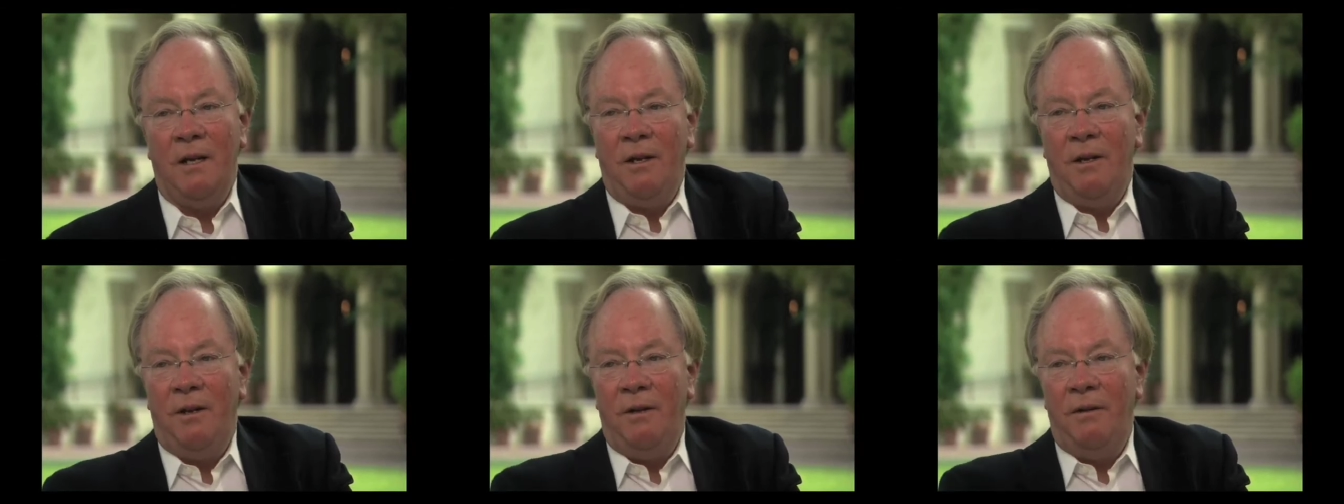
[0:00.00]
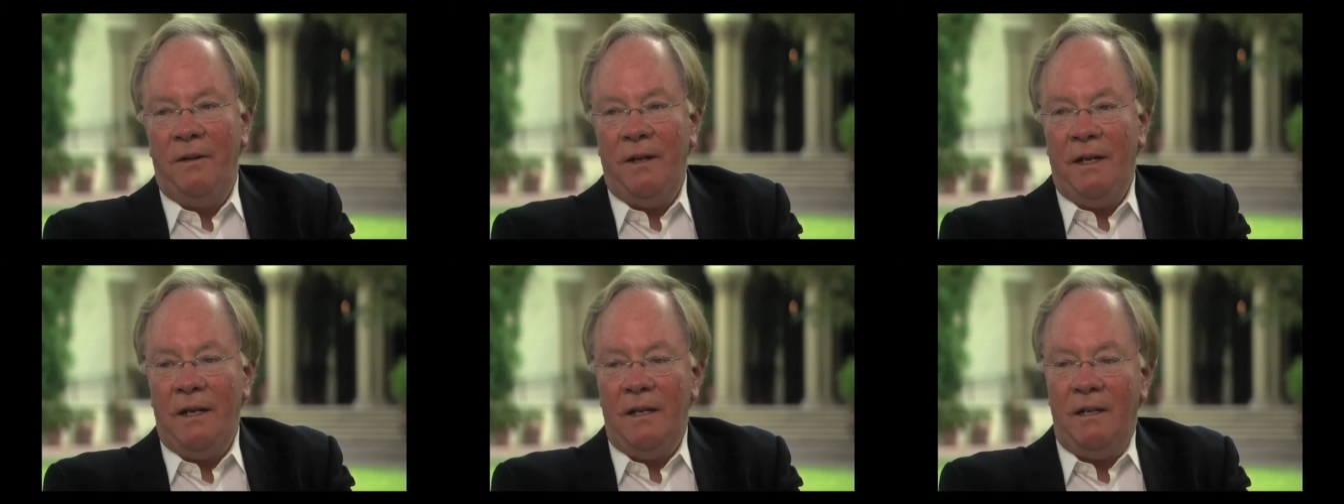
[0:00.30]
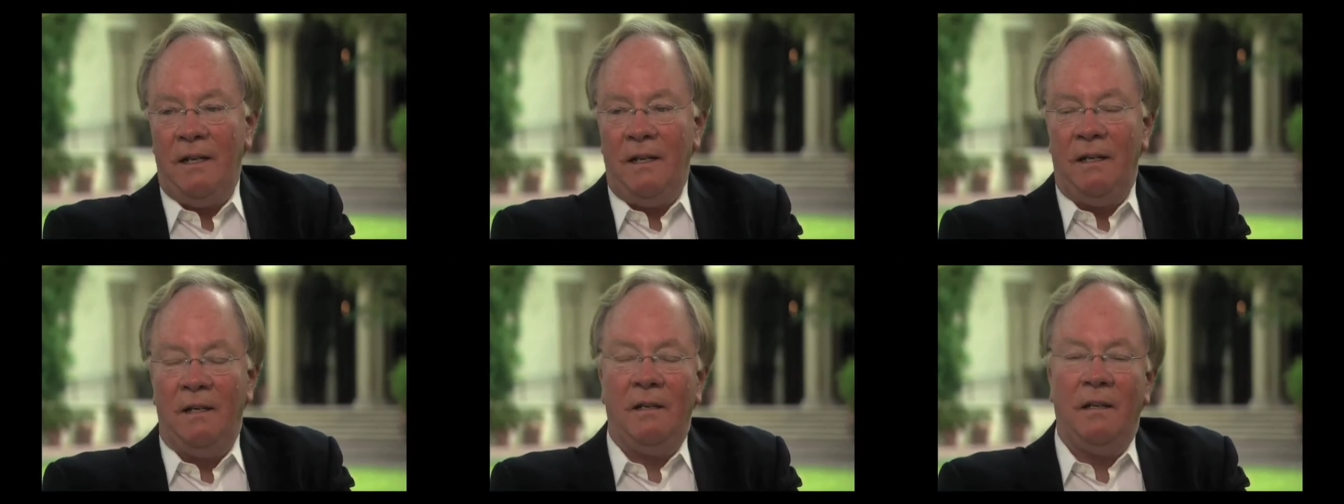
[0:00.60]
you then
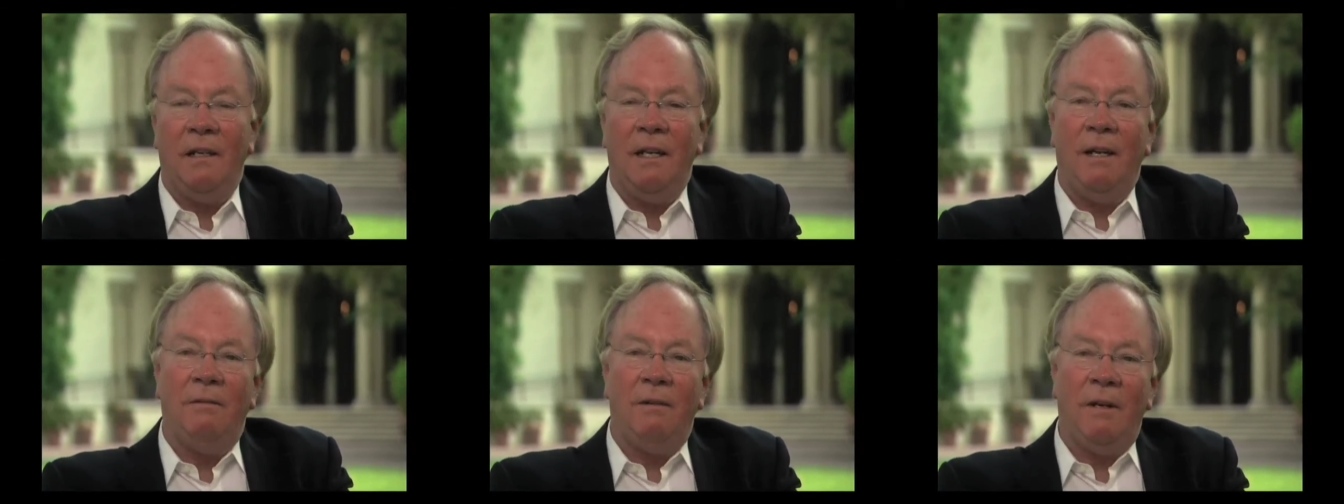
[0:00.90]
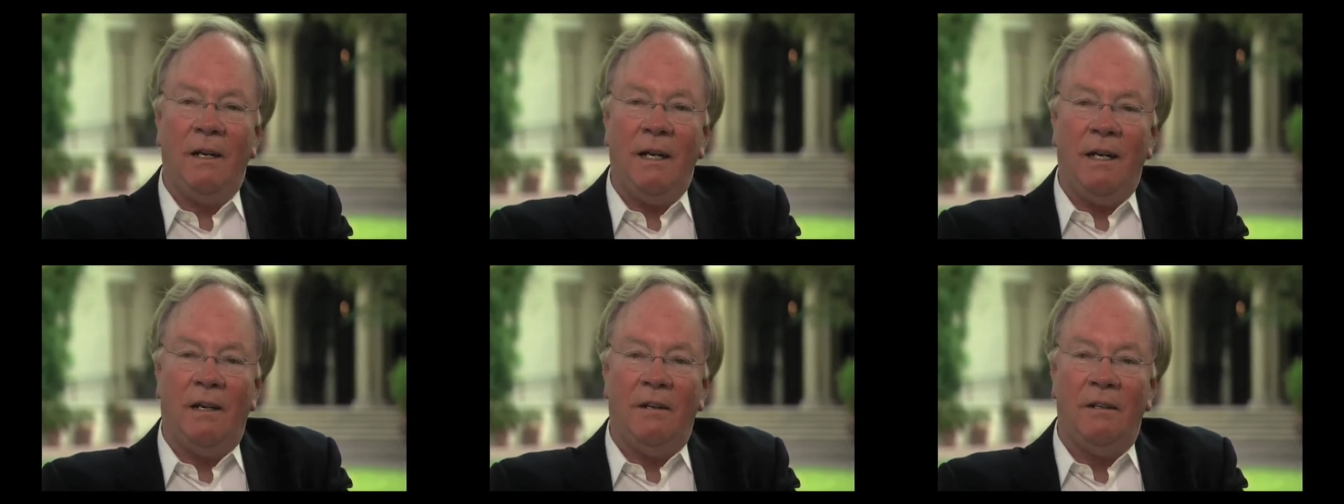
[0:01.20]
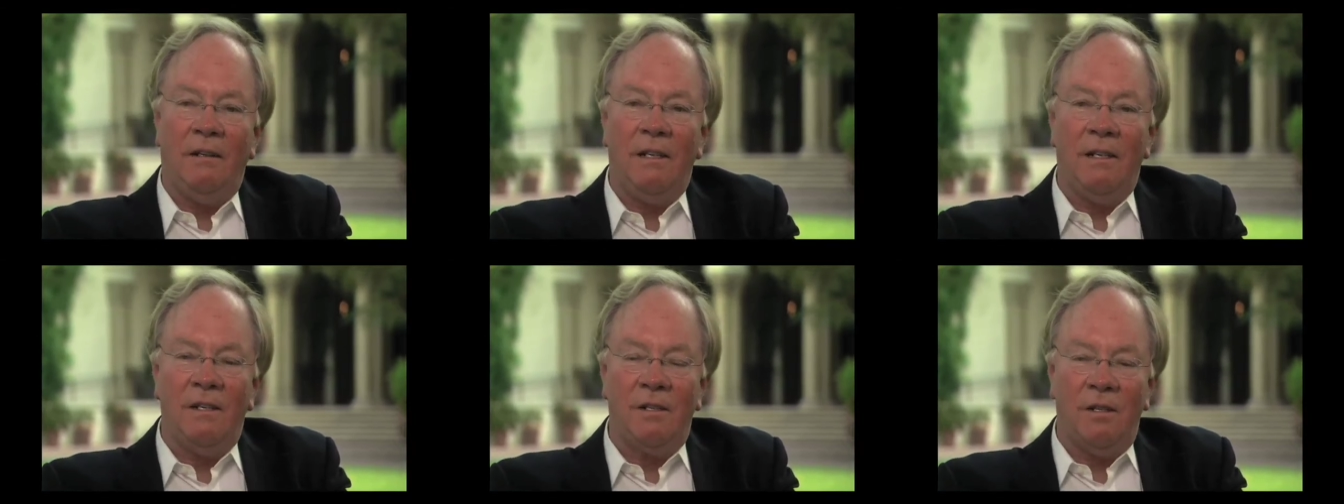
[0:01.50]
tend to level out
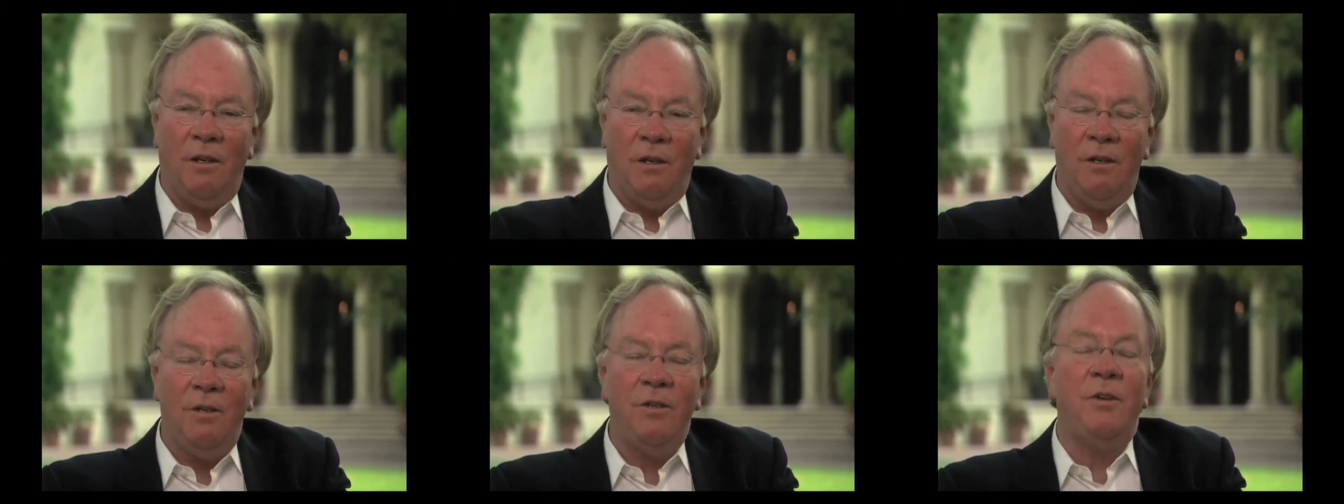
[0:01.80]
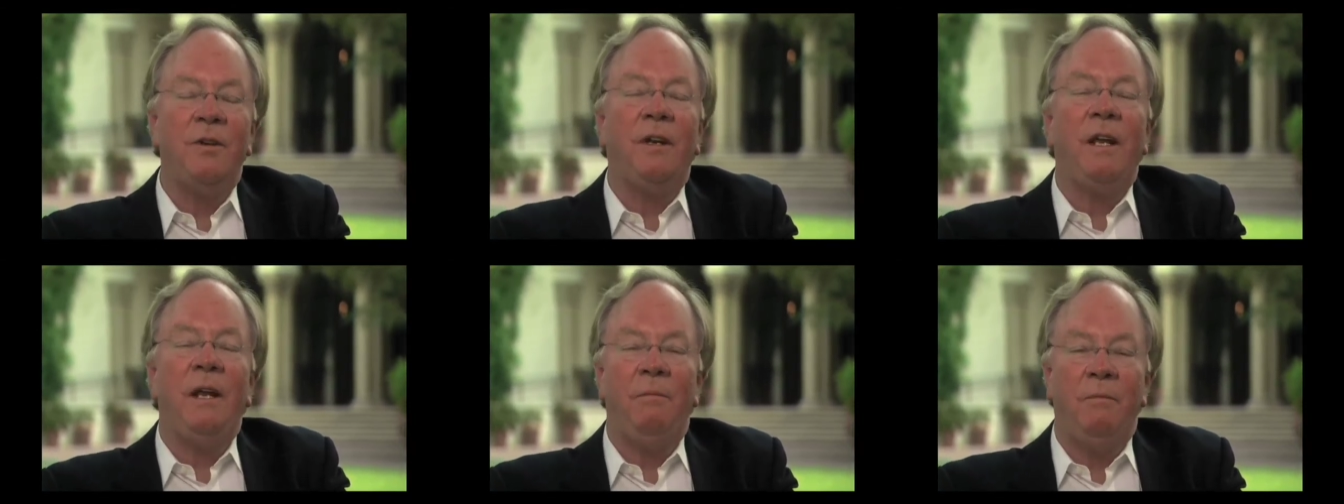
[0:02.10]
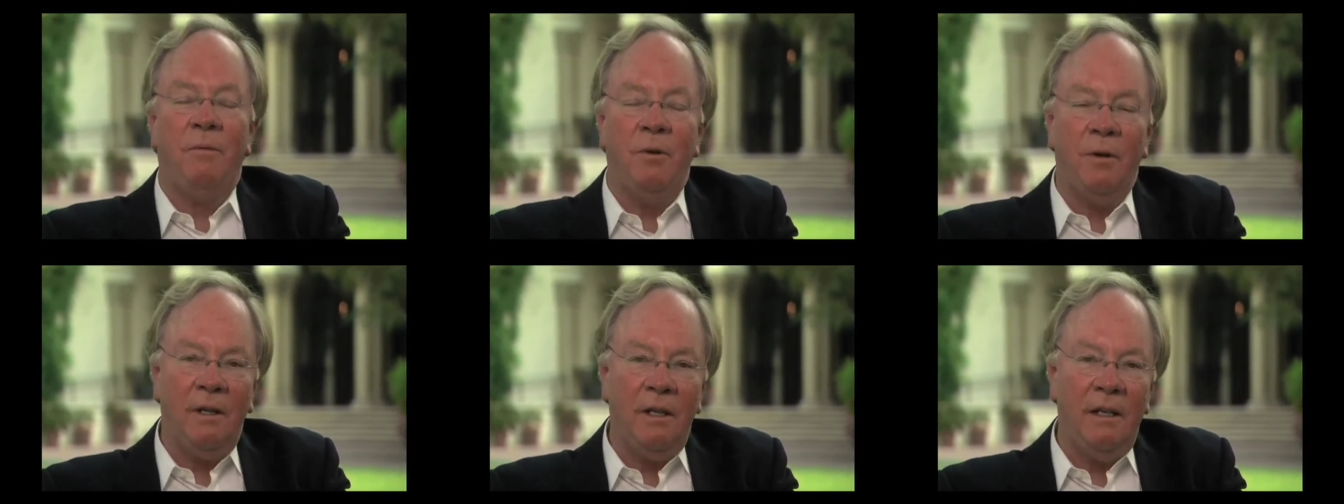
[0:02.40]
as long as you keep
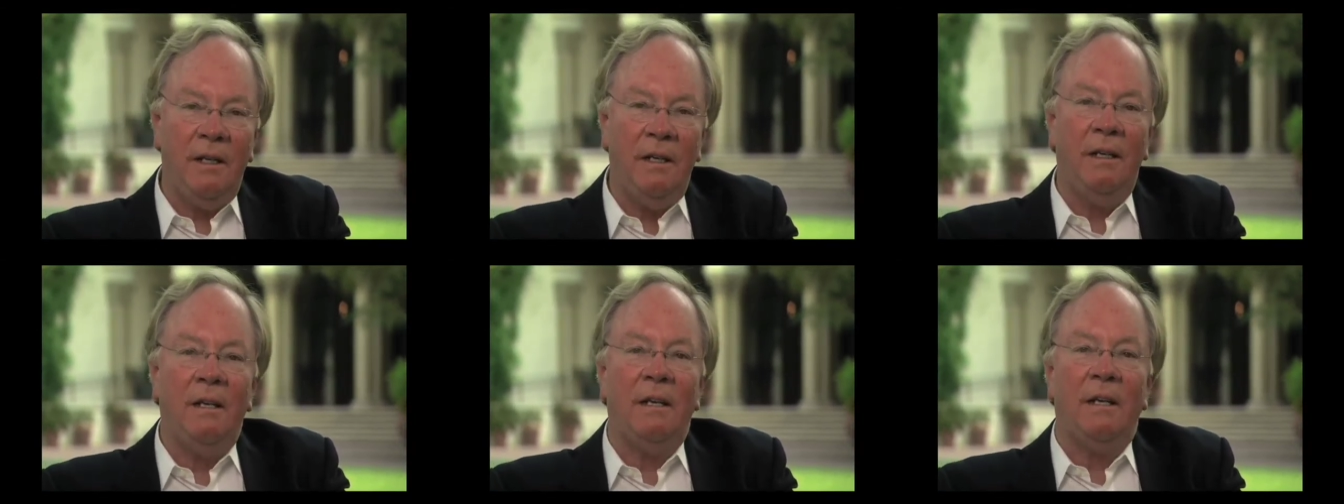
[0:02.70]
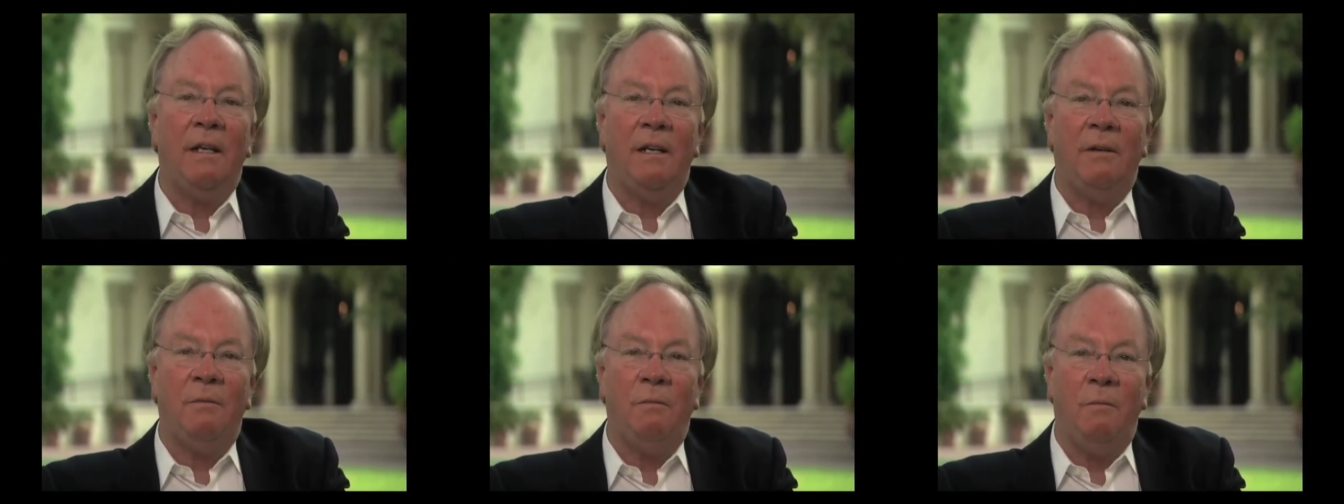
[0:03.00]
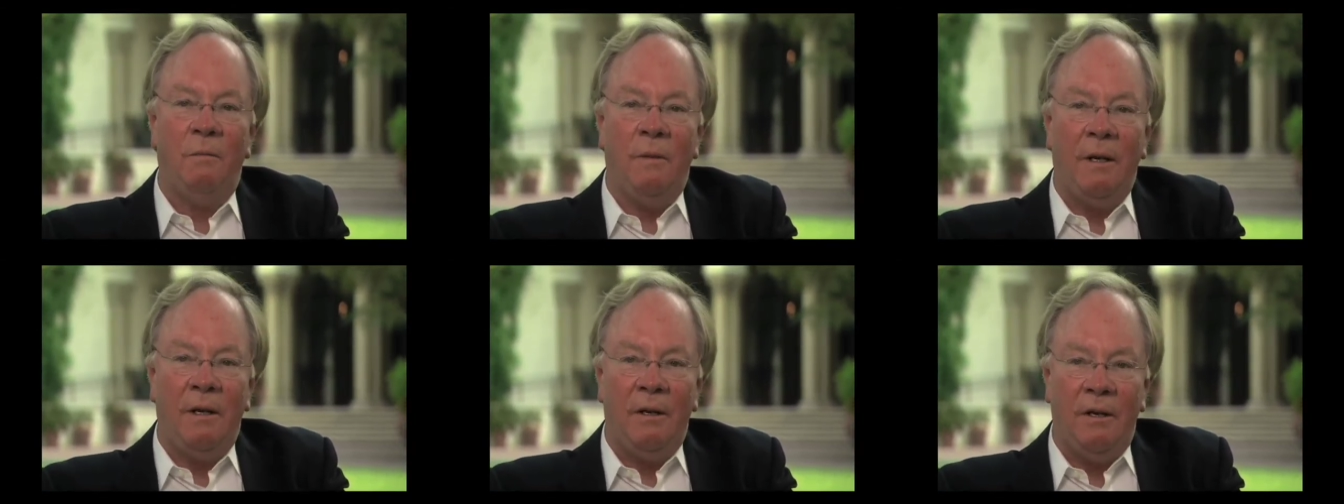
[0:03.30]
drilling and,
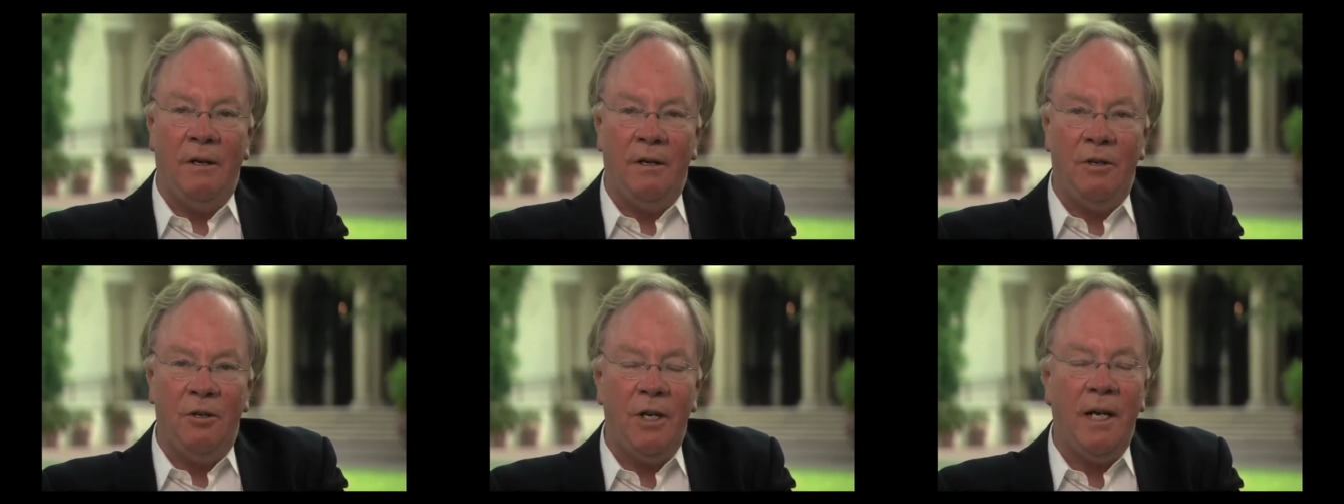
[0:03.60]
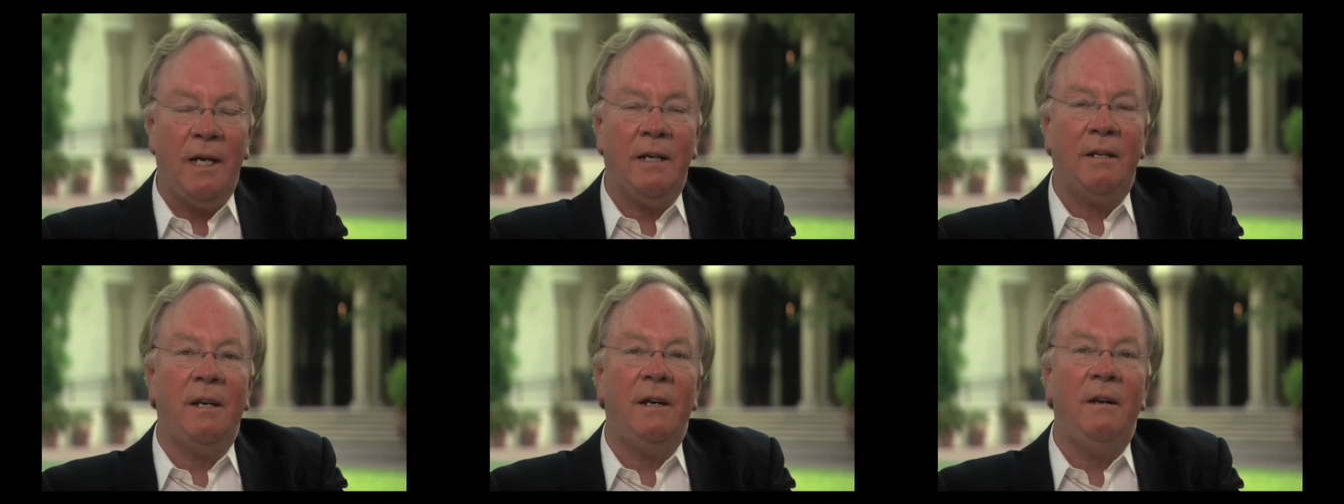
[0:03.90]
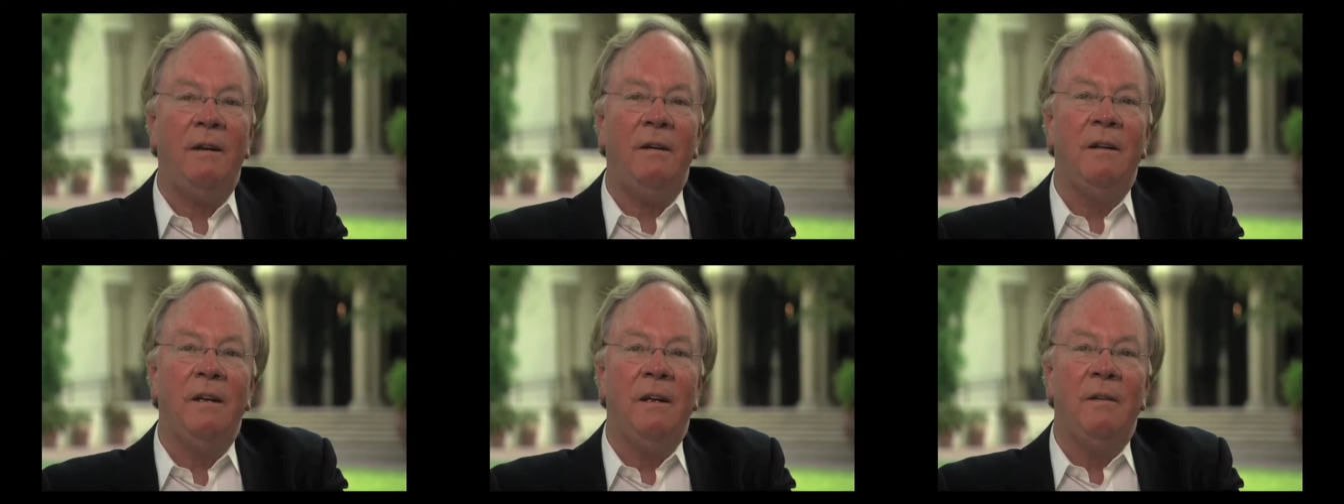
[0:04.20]
and
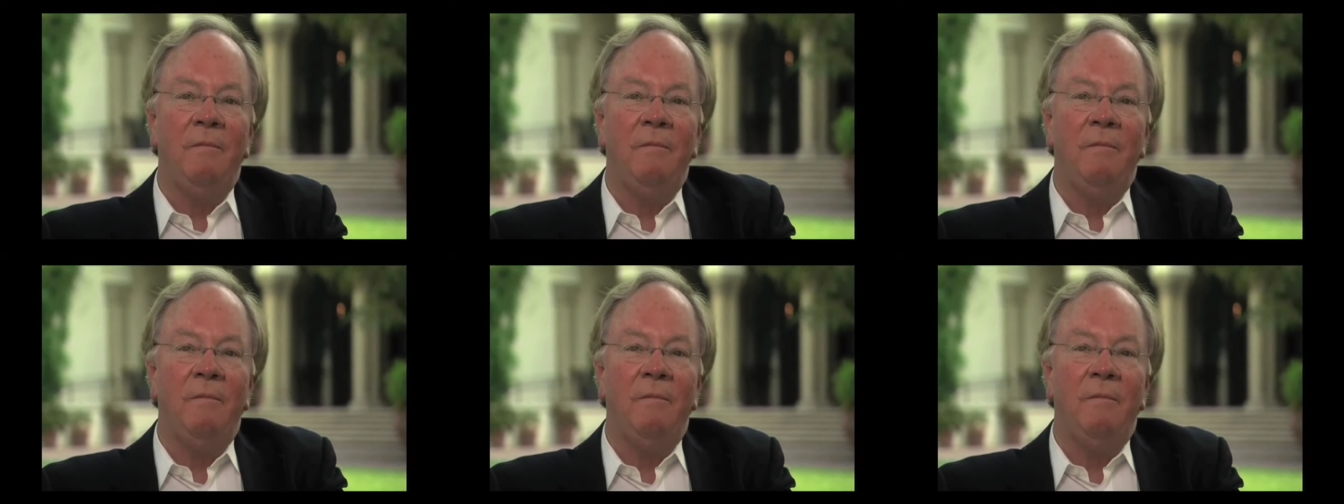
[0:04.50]
injecting